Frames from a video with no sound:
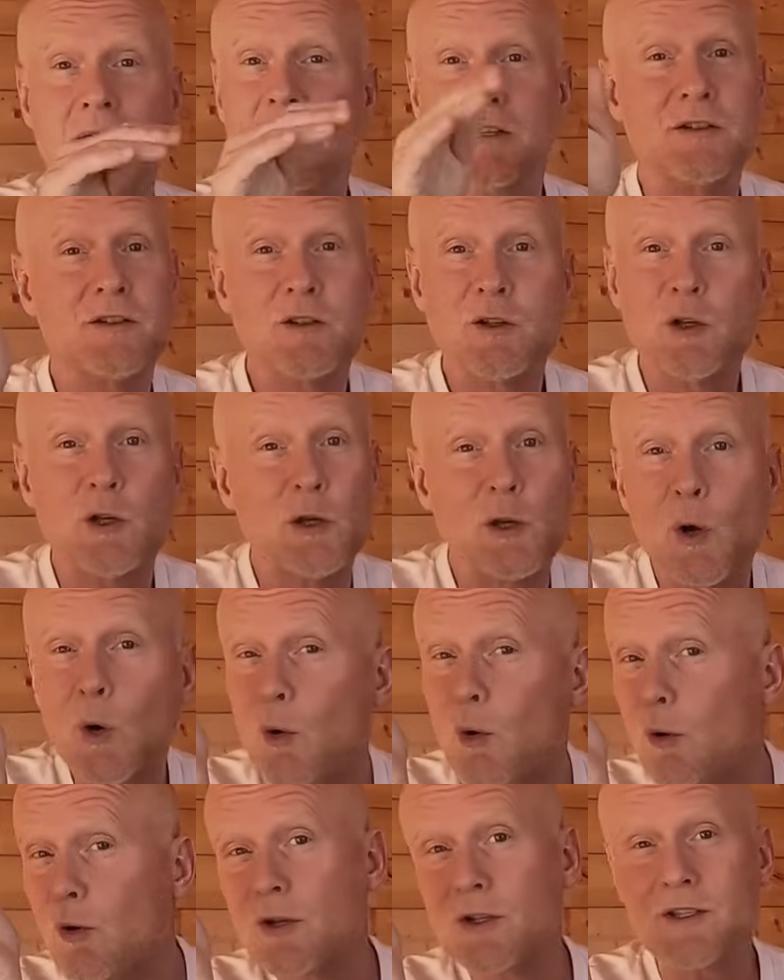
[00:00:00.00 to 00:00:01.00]
There's
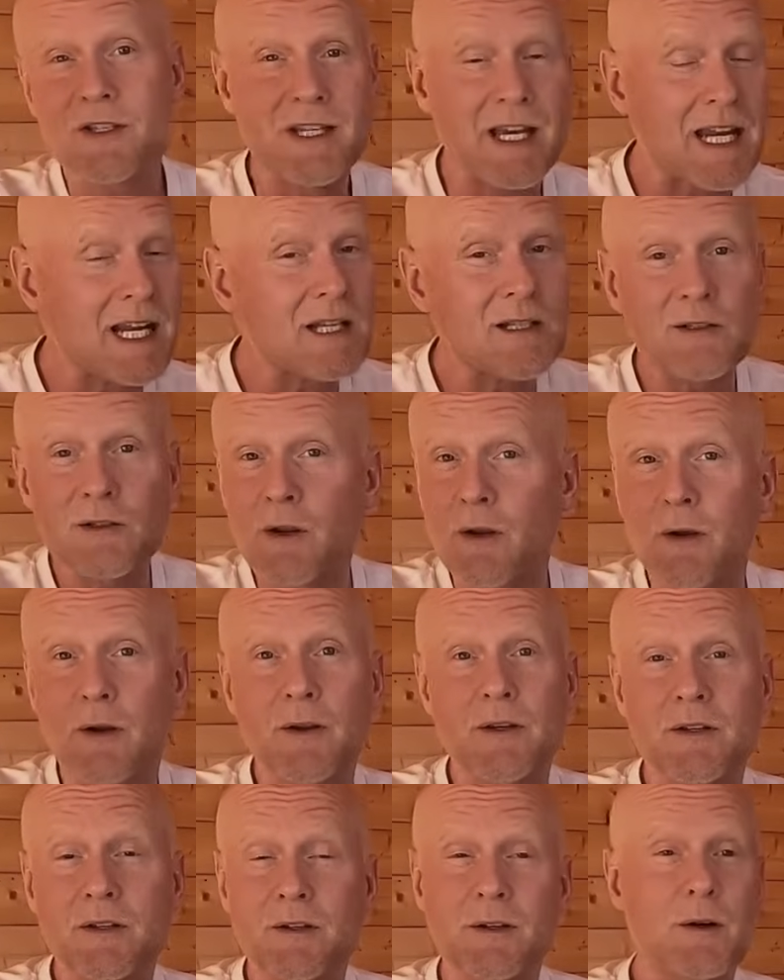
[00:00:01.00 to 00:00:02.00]
no second
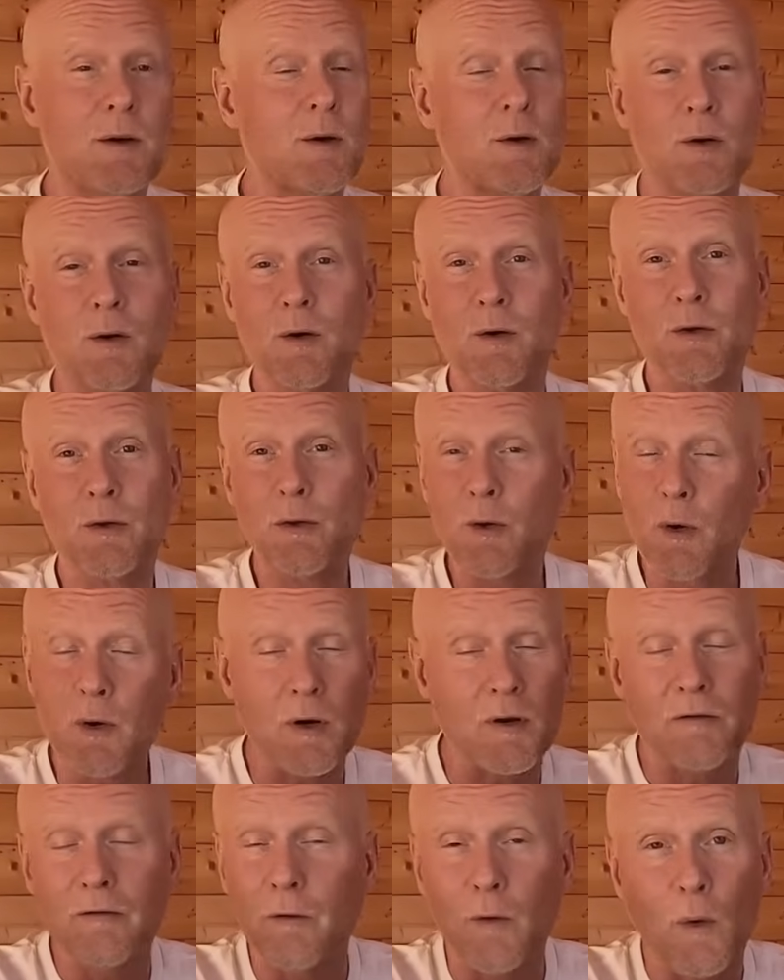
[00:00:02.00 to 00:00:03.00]
or
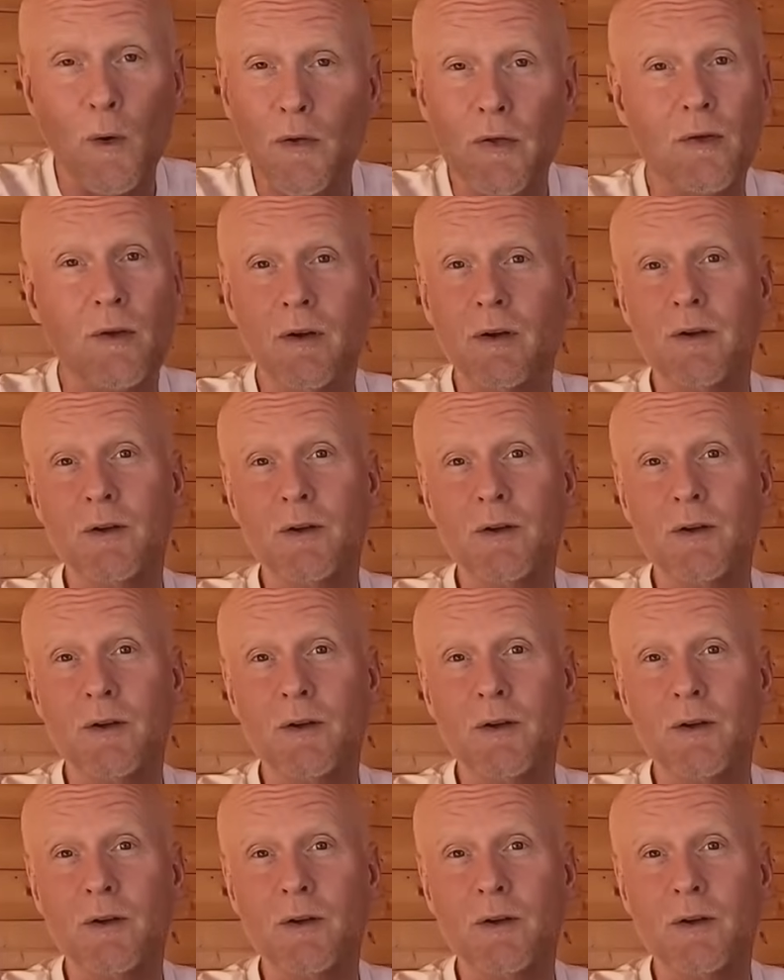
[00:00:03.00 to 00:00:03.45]
third or fourth